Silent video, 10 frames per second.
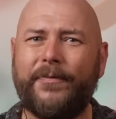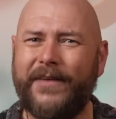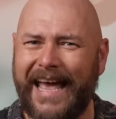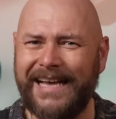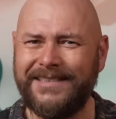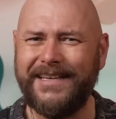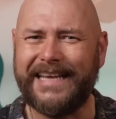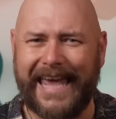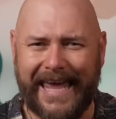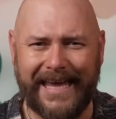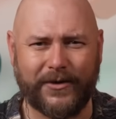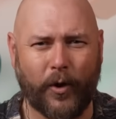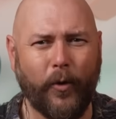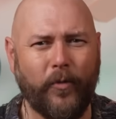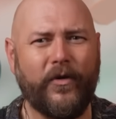But the acid can't
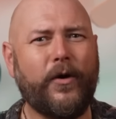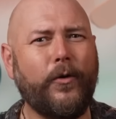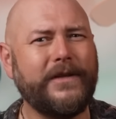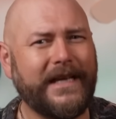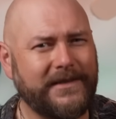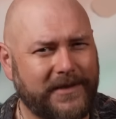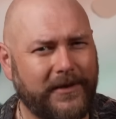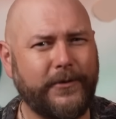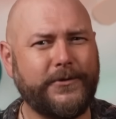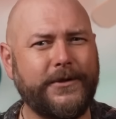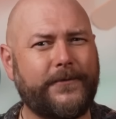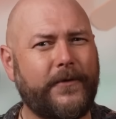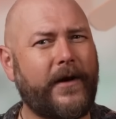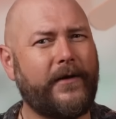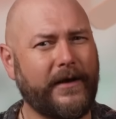hold the gold in solution for
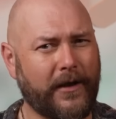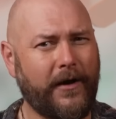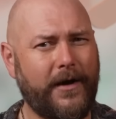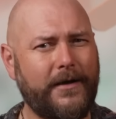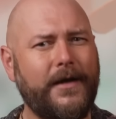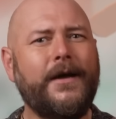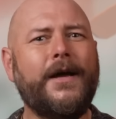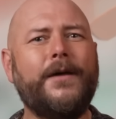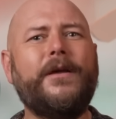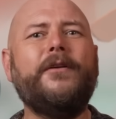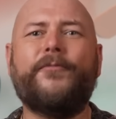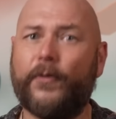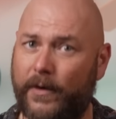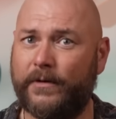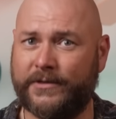very long
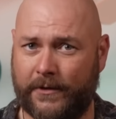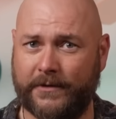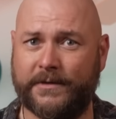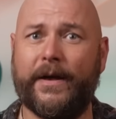before it returns